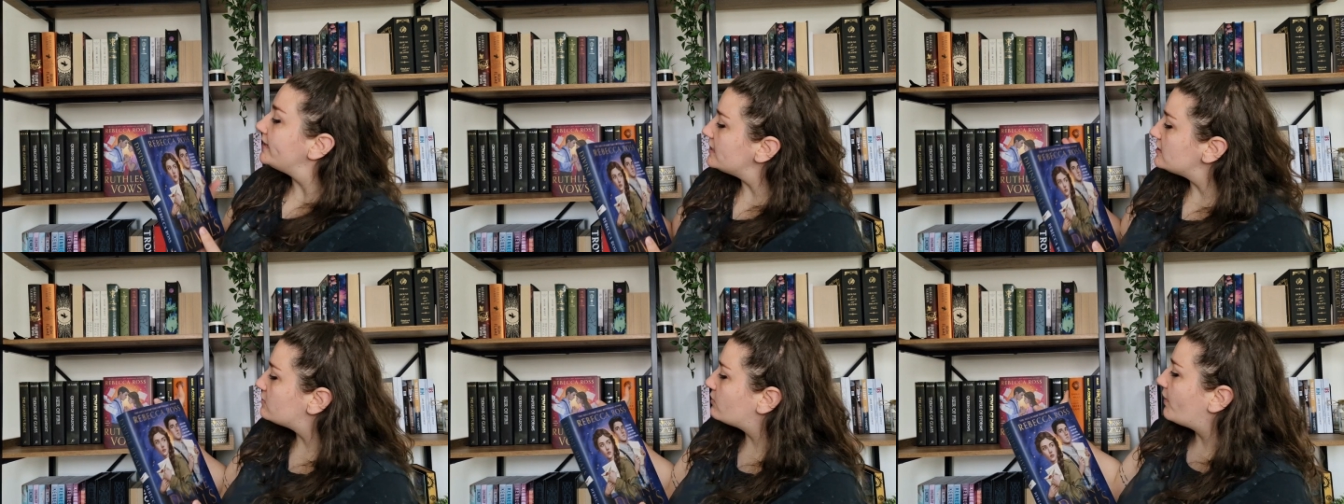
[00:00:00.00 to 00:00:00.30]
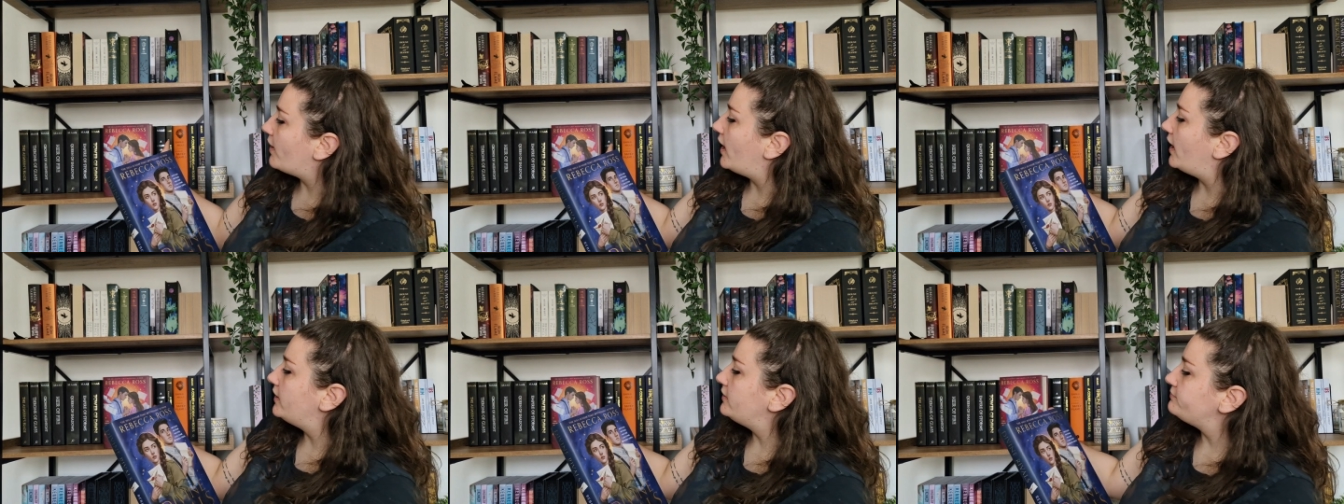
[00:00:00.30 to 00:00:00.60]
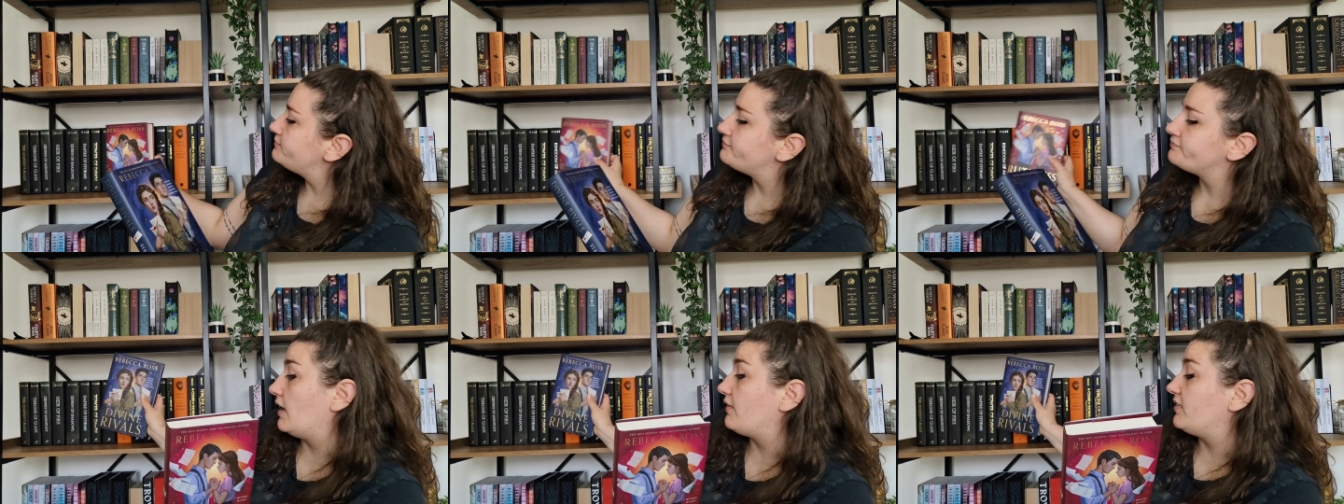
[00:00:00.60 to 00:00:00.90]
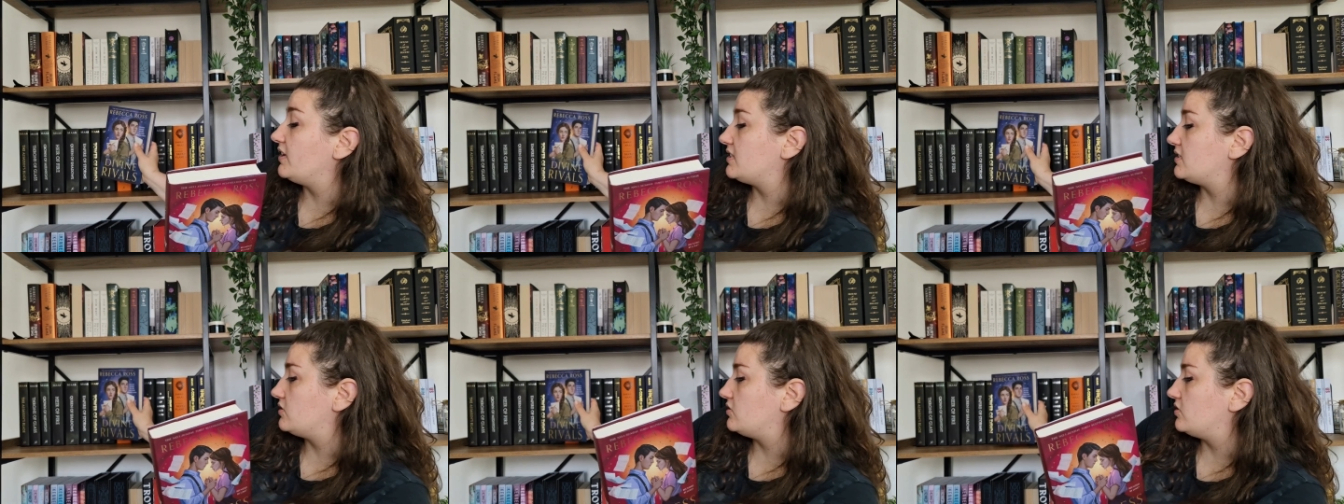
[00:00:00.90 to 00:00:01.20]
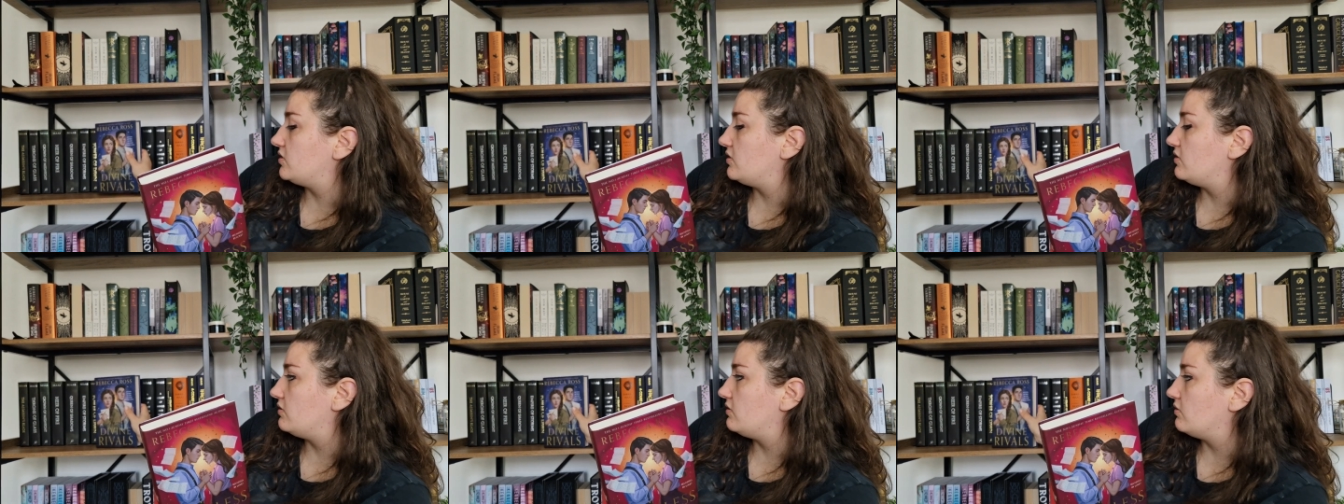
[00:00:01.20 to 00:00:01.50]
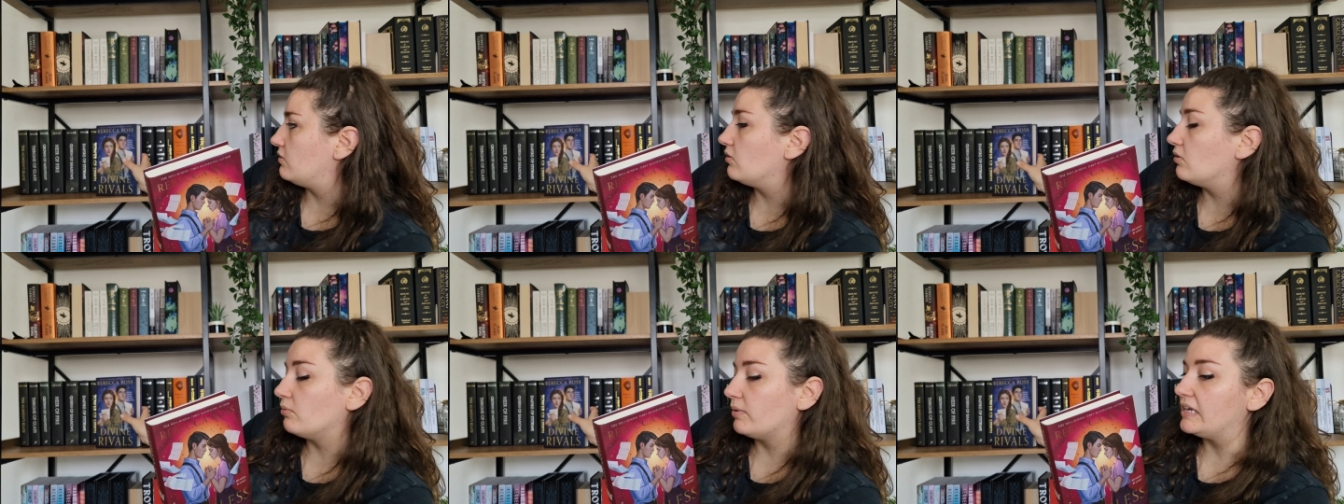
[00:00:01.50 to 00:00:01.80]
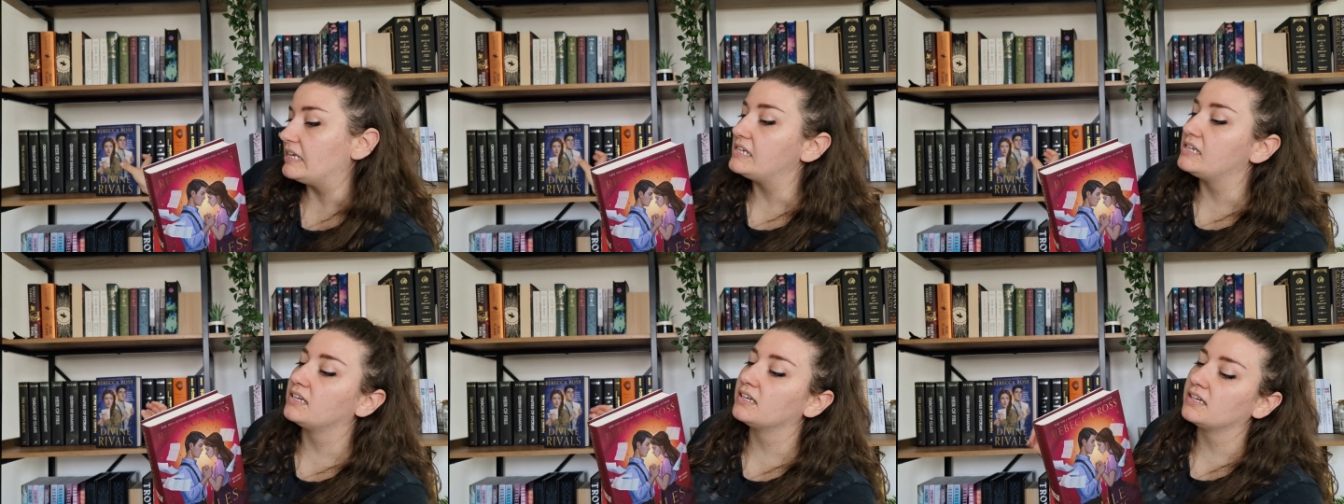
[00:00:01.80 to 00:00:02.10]
this one I've listened to all
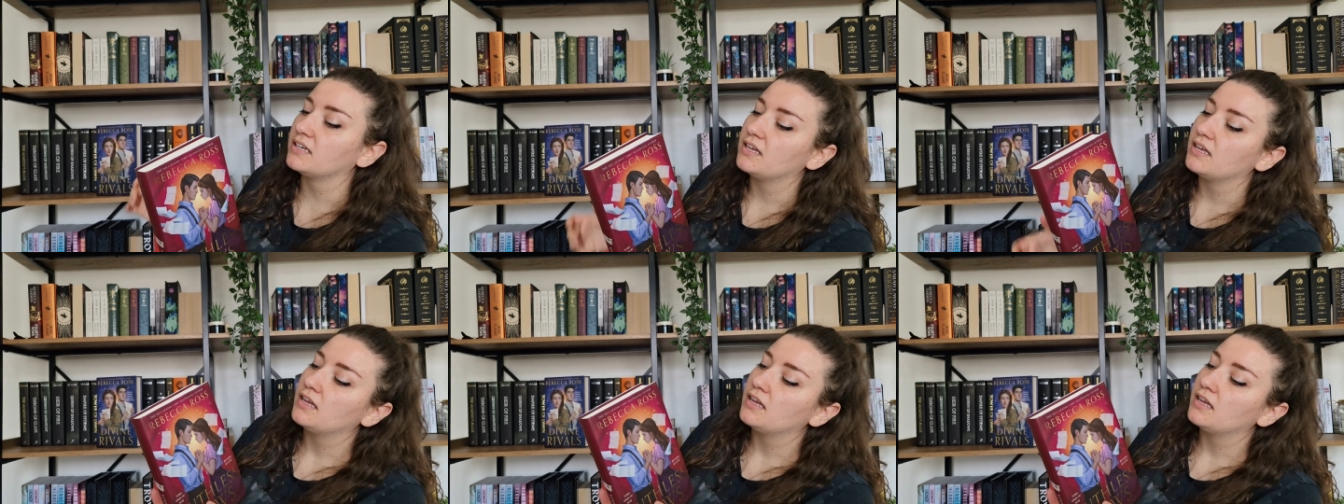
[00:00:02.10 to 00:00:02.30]
week